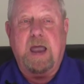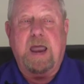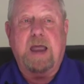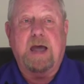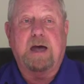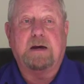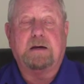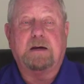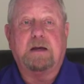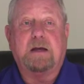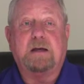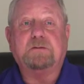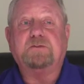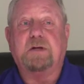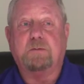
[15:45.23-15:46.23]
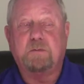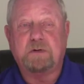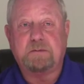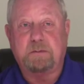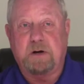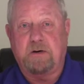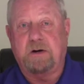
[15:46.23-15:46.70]
and Jim
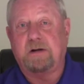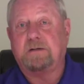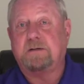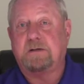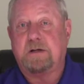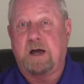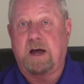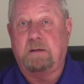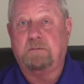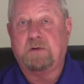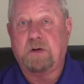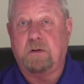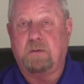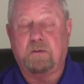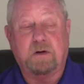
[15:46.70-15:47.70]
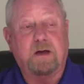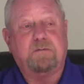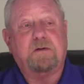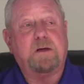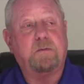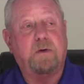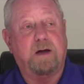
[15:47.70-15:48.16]
was married at the time to a
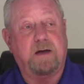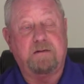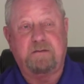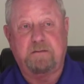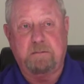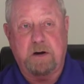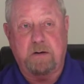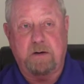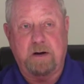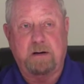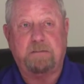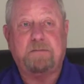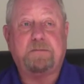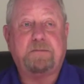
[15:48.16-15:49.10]
lovely wife, Mary,